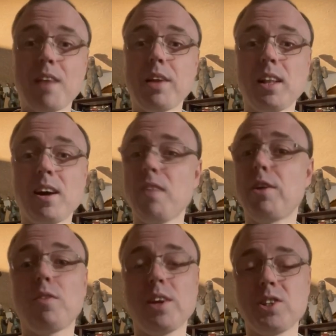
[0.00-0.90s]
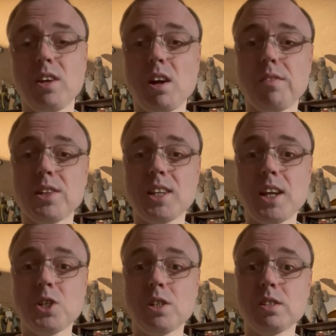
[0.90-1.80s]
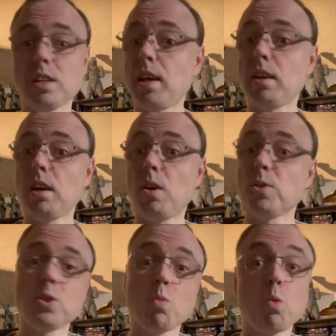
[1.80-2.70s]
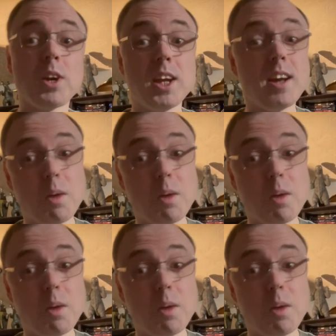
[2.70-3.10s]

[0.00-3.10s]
having a lot of interesting conversations, and also working on